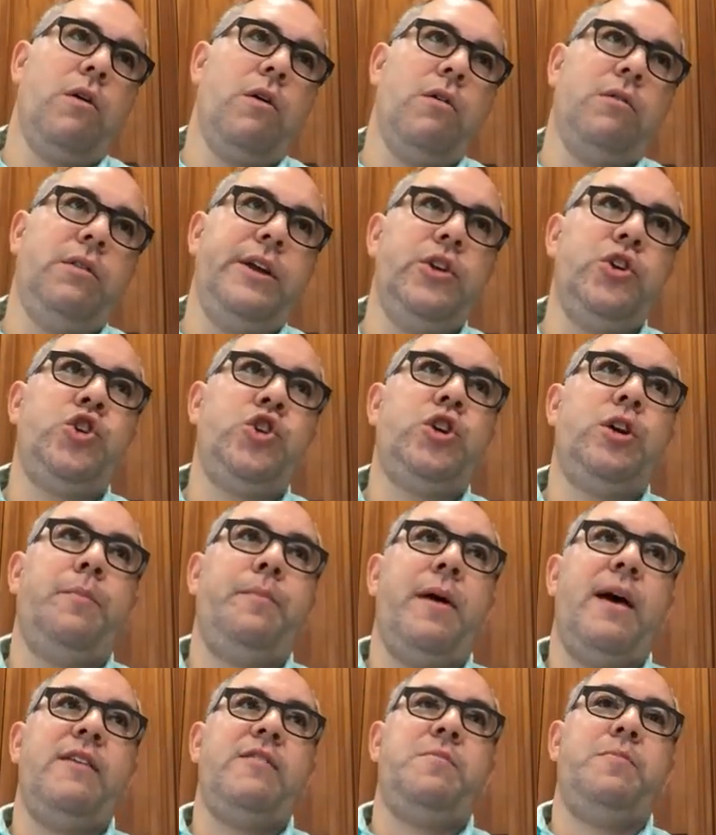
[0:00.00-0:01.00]
leadership
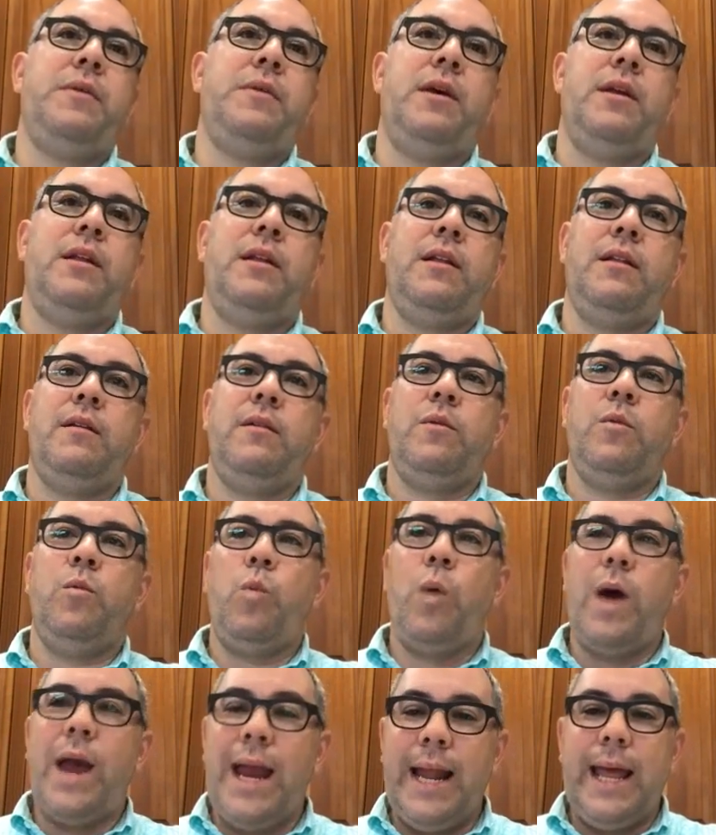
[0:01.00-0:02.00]
has been
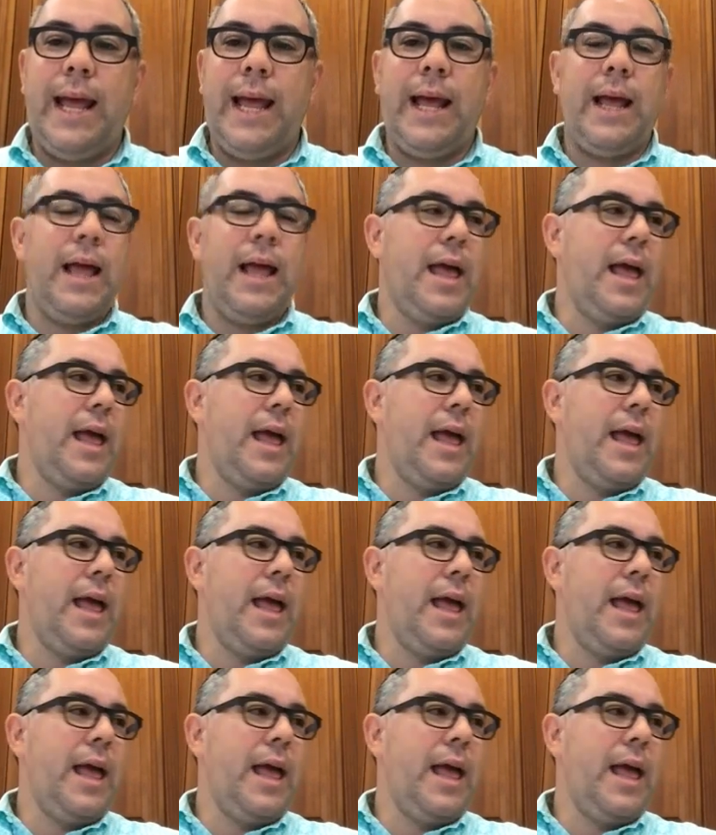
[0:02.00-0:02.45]
waning,